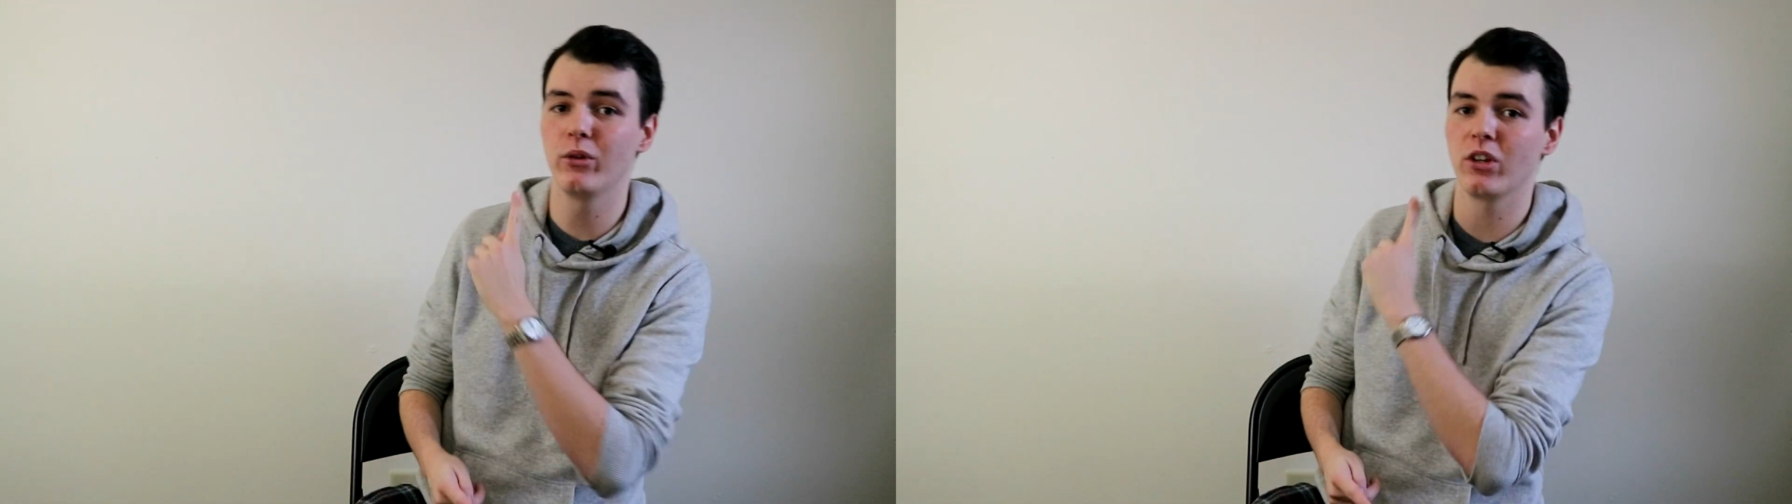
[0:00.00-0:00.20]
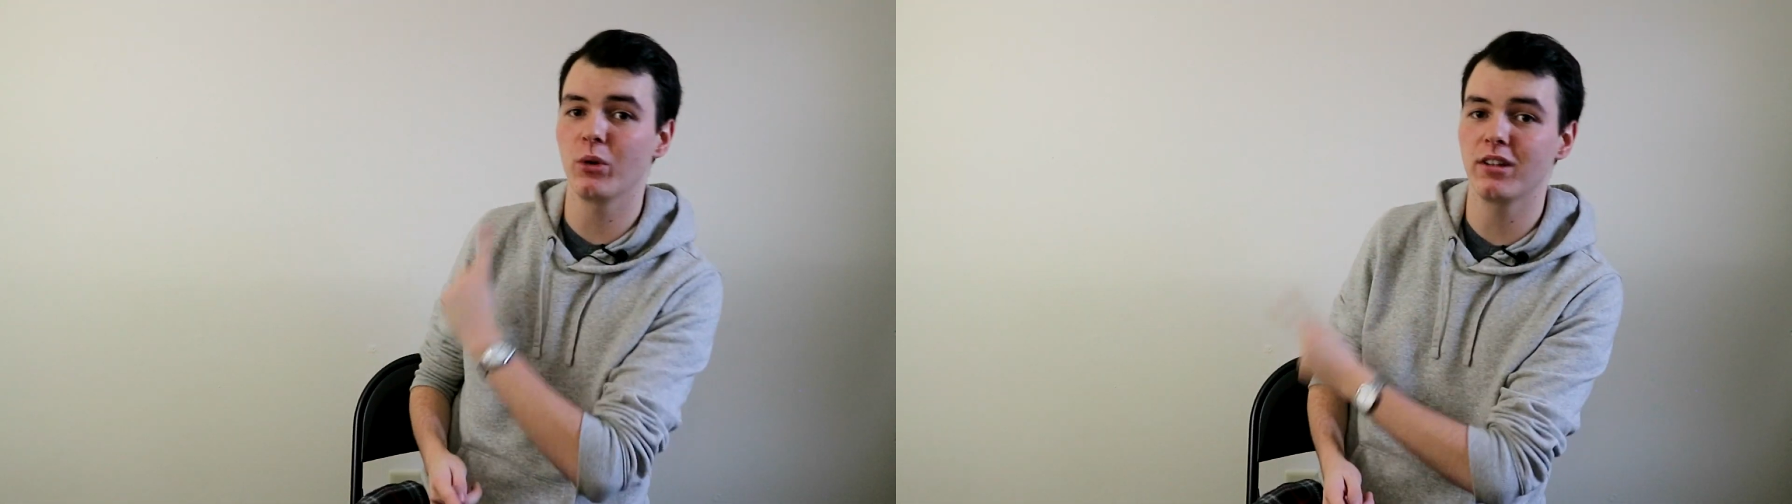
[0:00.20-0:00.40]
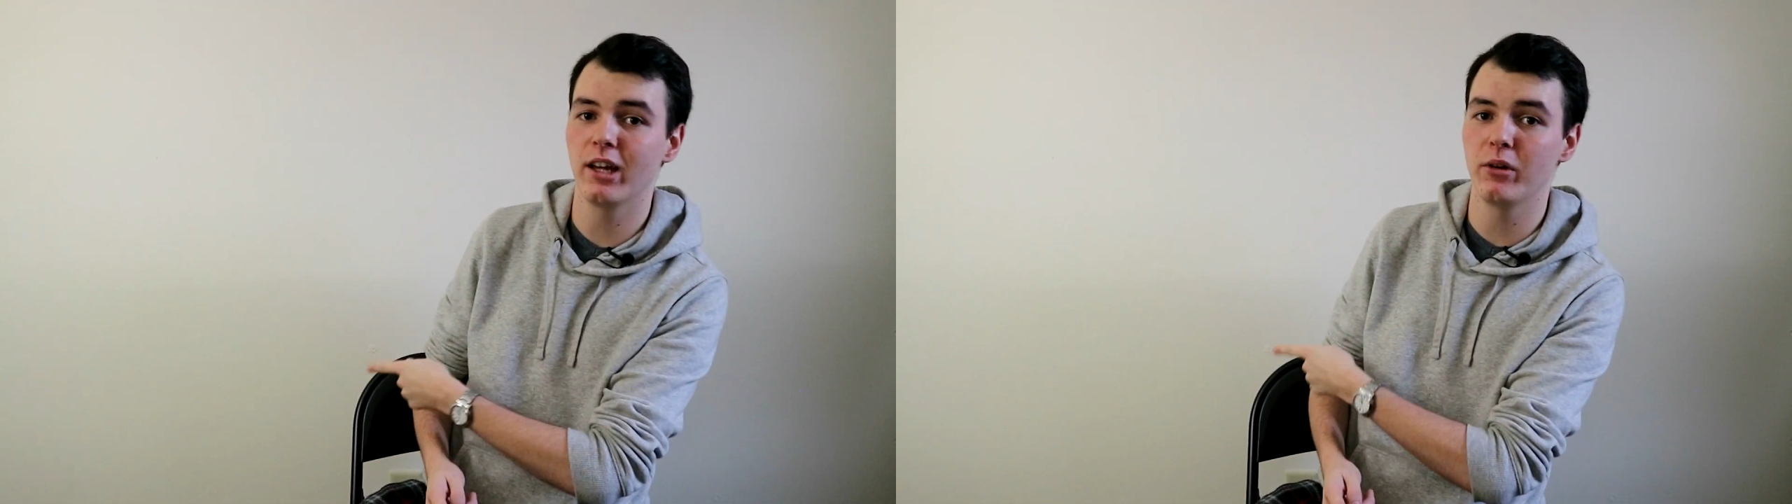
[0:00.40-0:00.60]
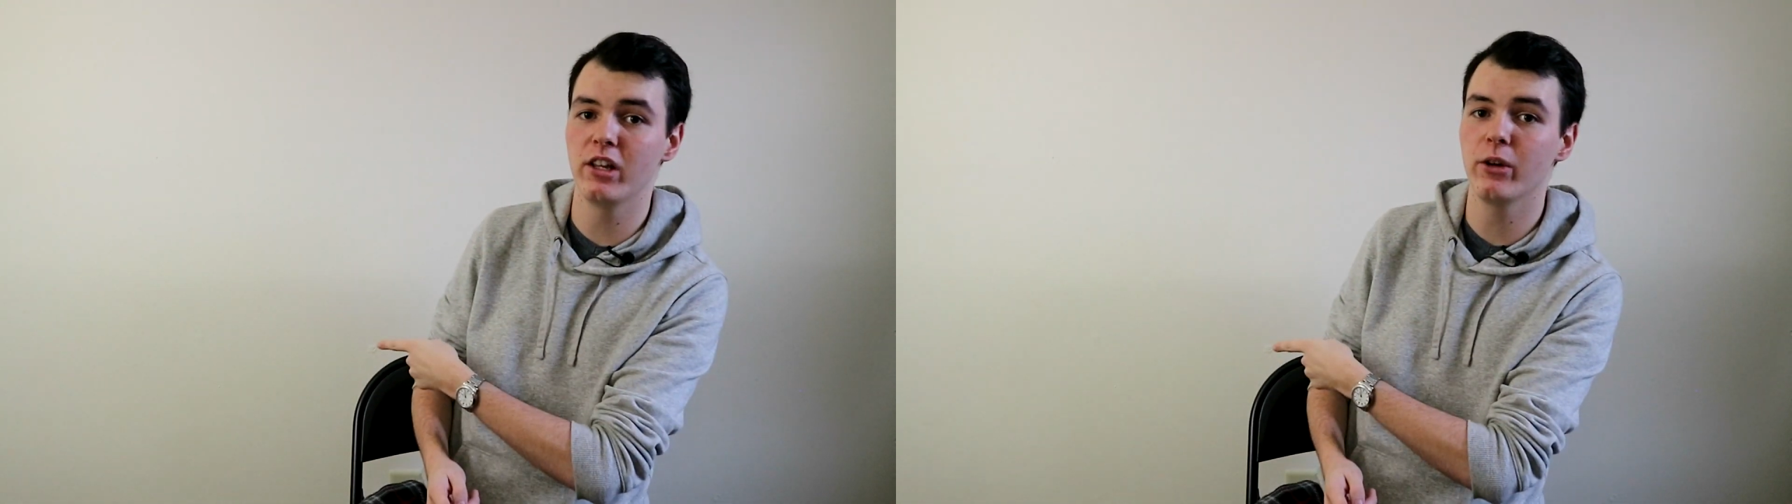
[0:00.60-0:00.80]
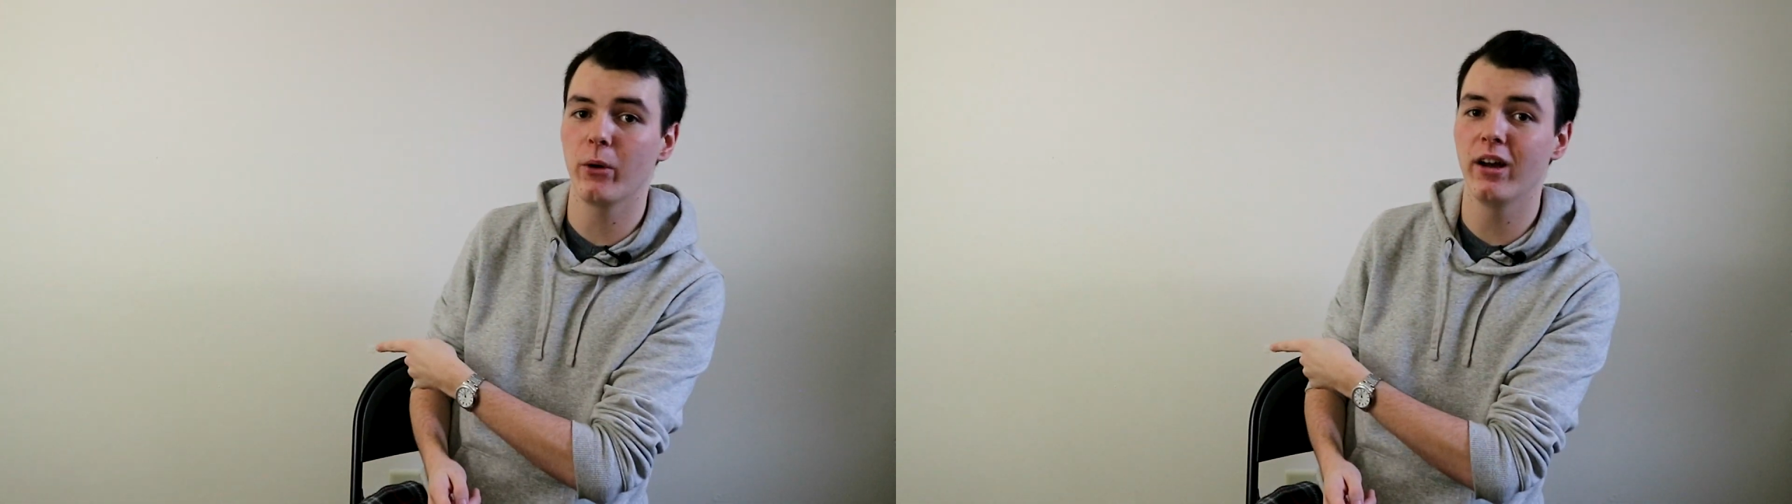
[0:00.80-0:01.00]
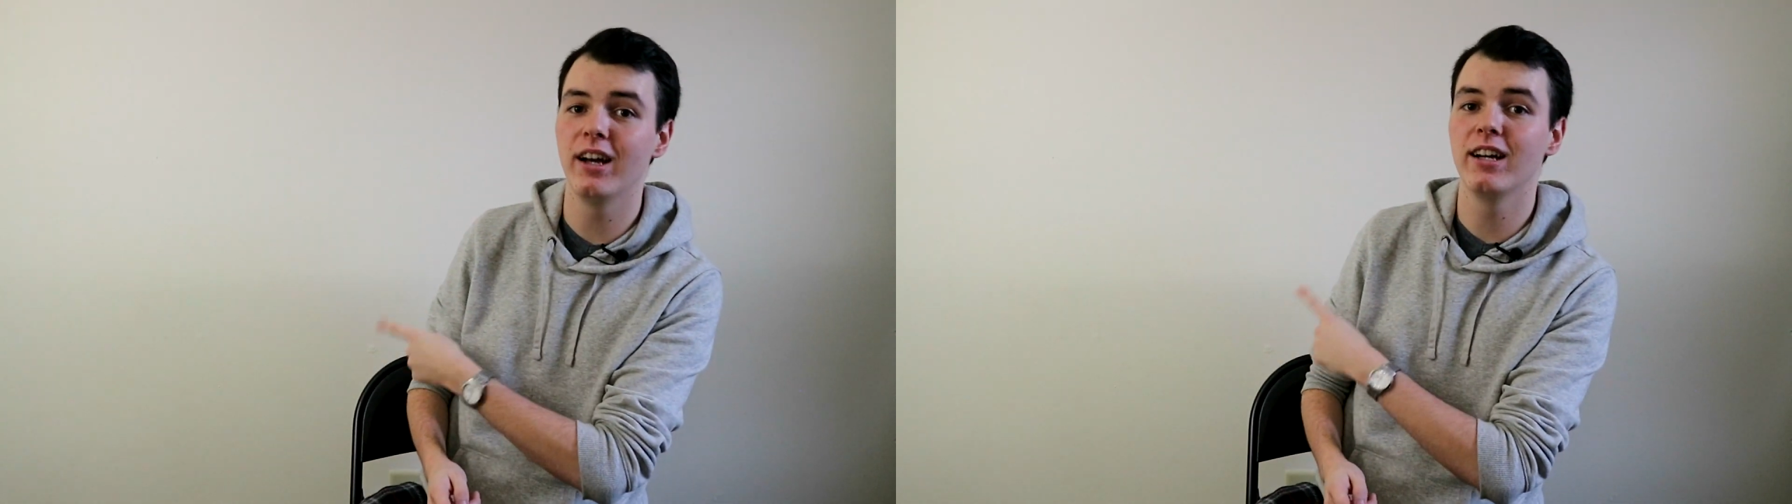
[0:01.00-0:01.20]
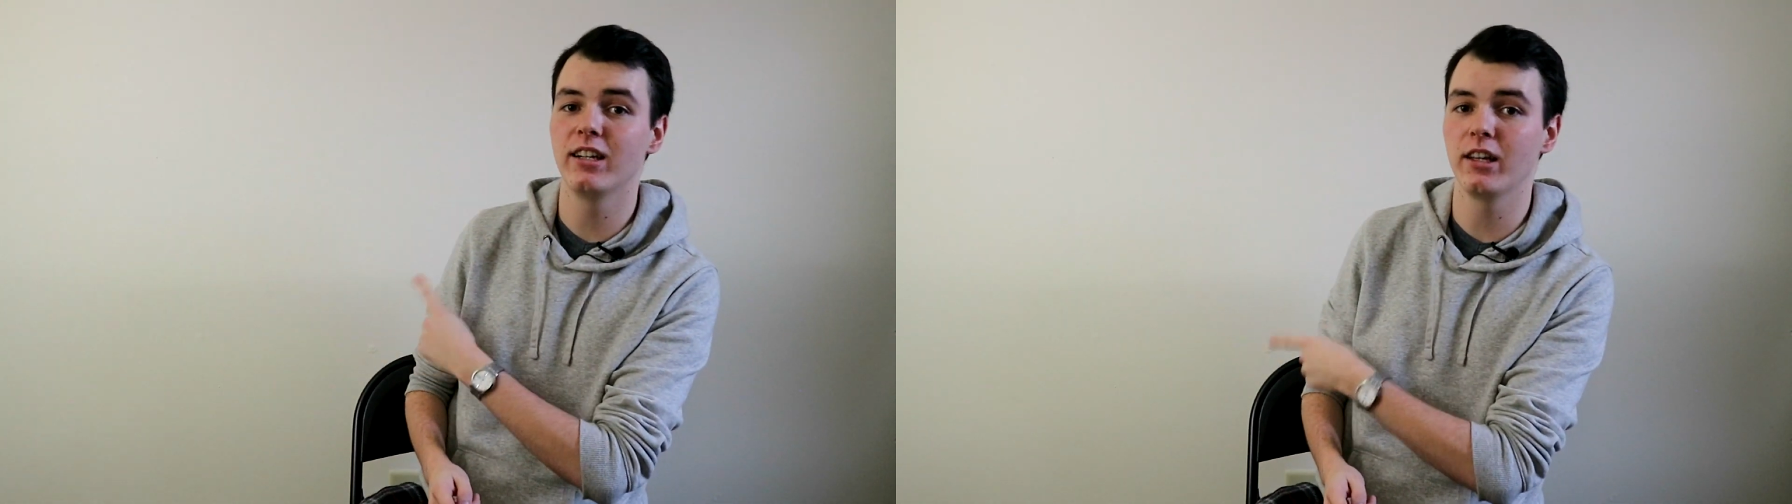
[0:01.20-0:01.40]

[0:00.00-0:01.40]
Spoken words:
you can click down here to